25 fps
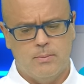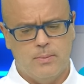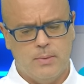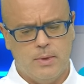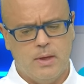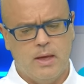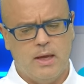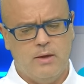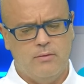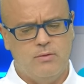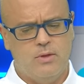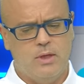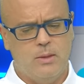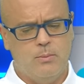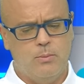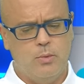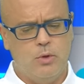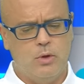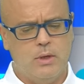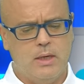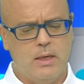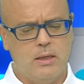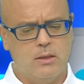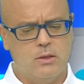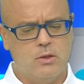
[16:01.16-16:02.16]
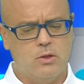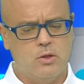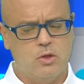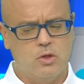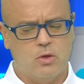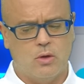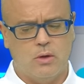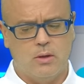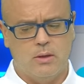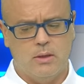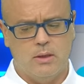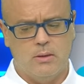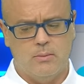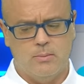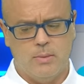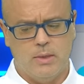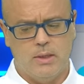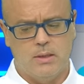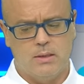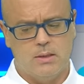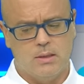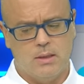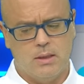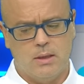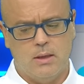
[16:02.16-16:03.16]
hefty pudding to shoulder,
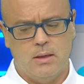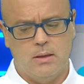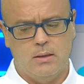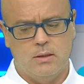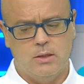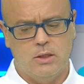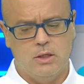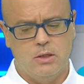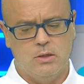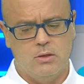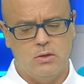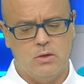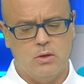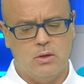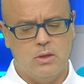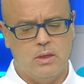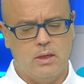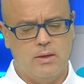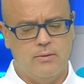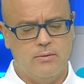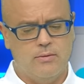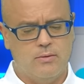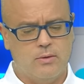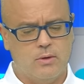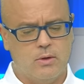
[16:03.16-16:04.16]
but uh, she certainly